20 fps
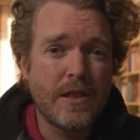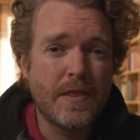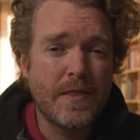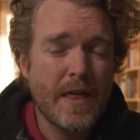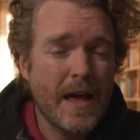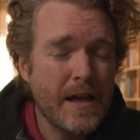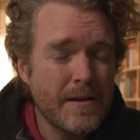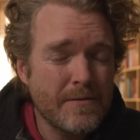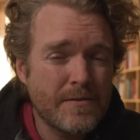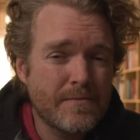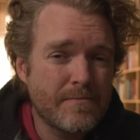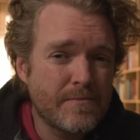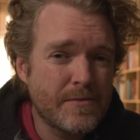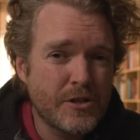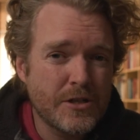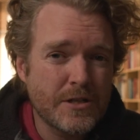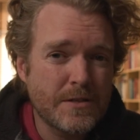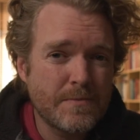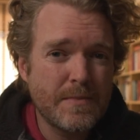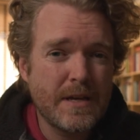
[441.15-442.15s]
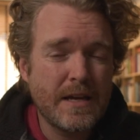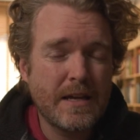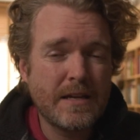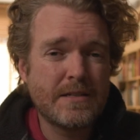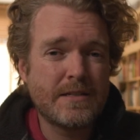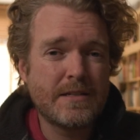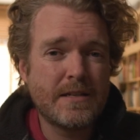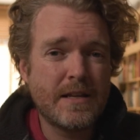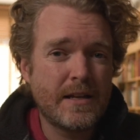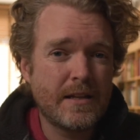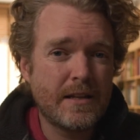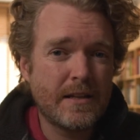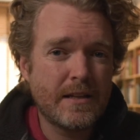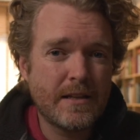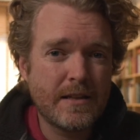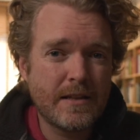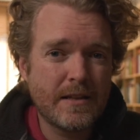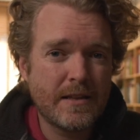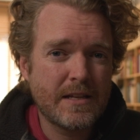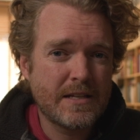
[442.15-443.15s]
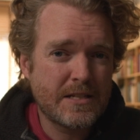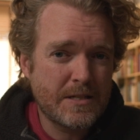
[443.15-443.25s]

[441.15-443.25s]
that just means that the